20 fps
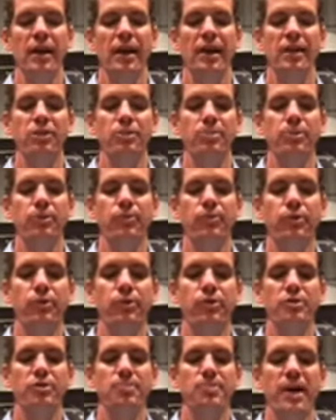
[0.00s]
and the
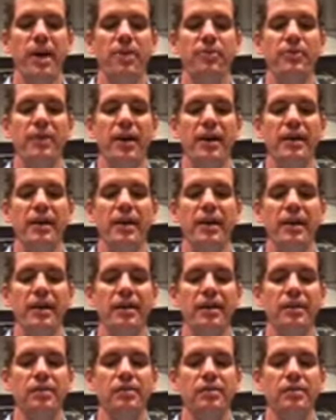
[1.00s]
perverse mouth I
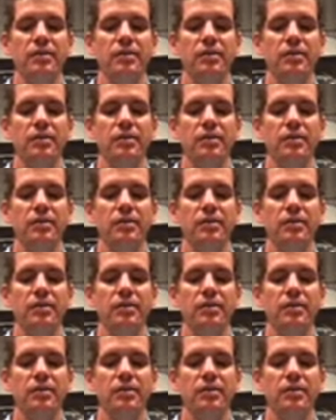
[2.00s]
hate.